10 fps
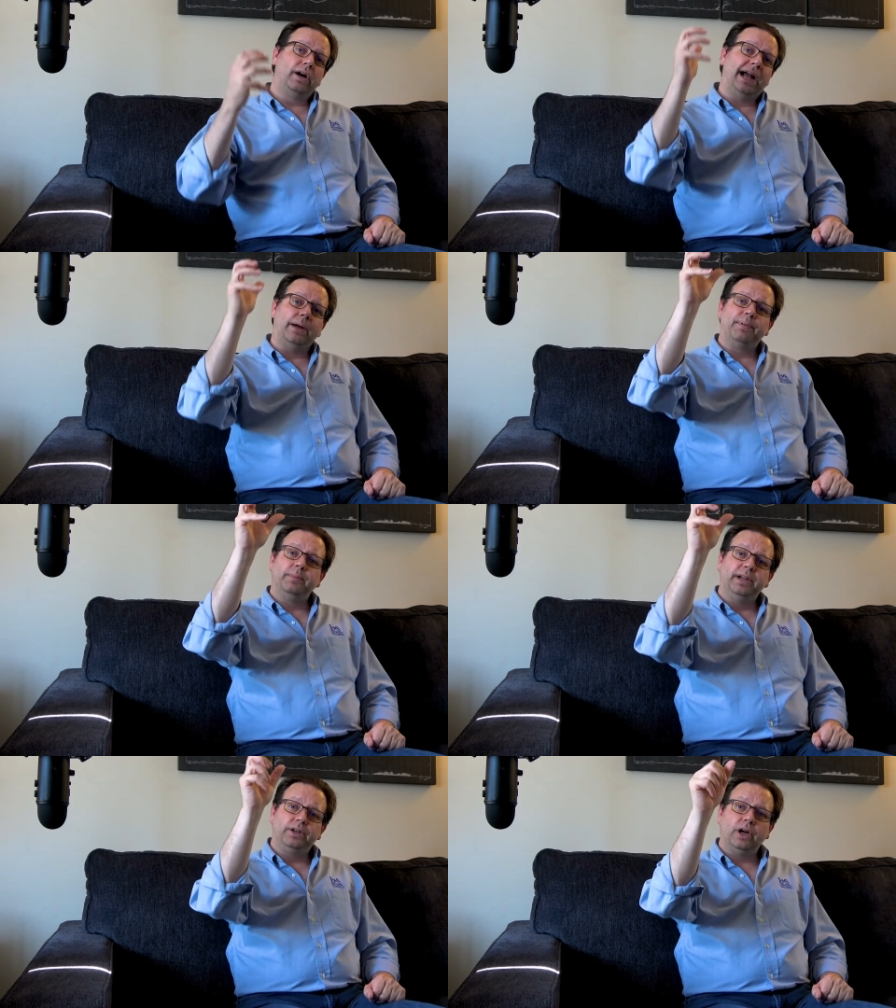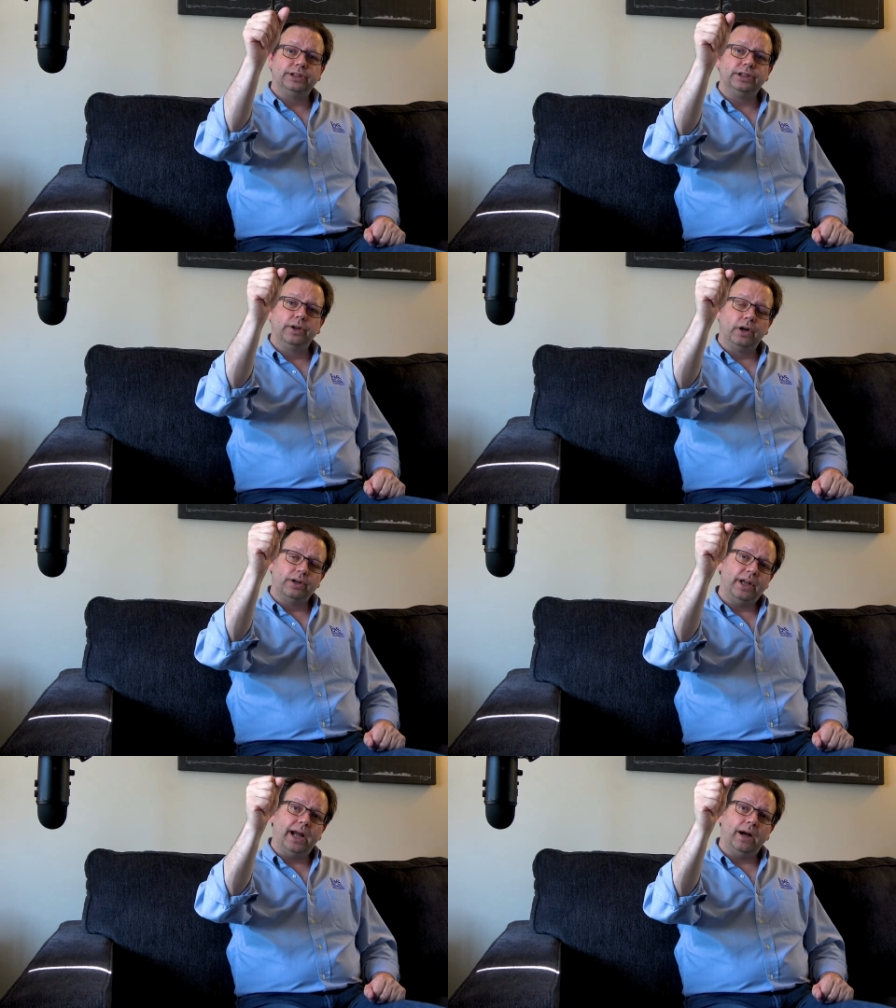are happen to be touching our
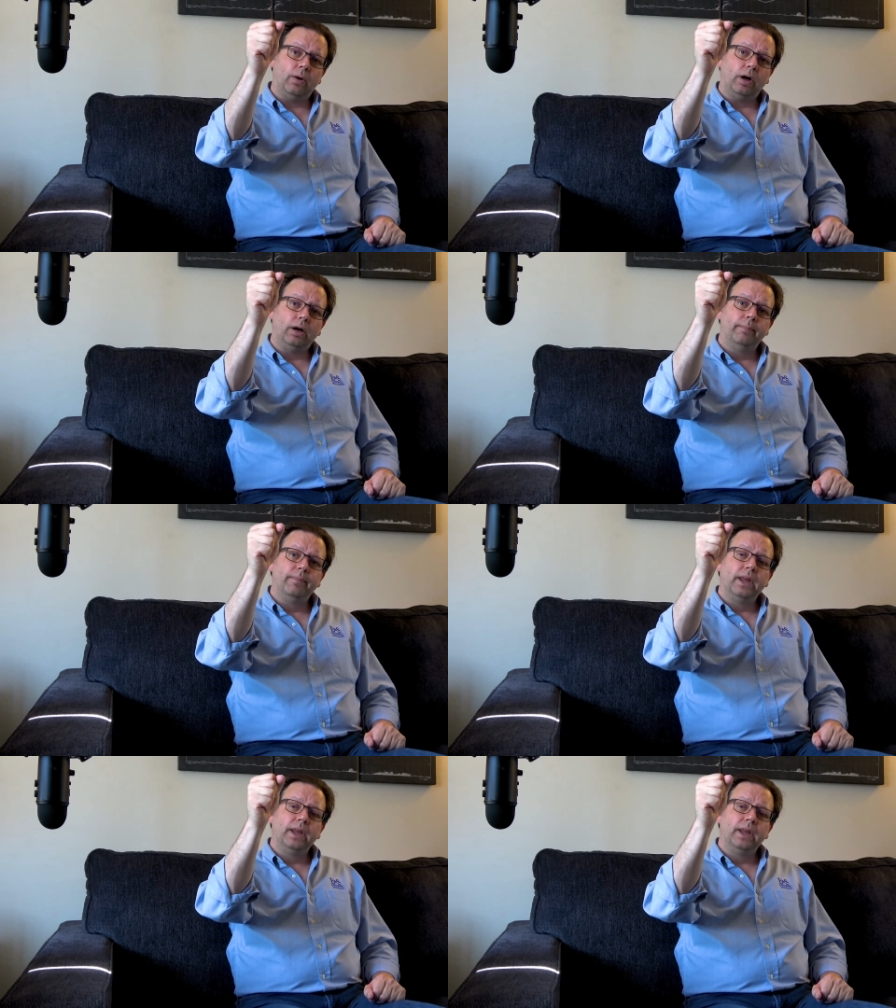tower,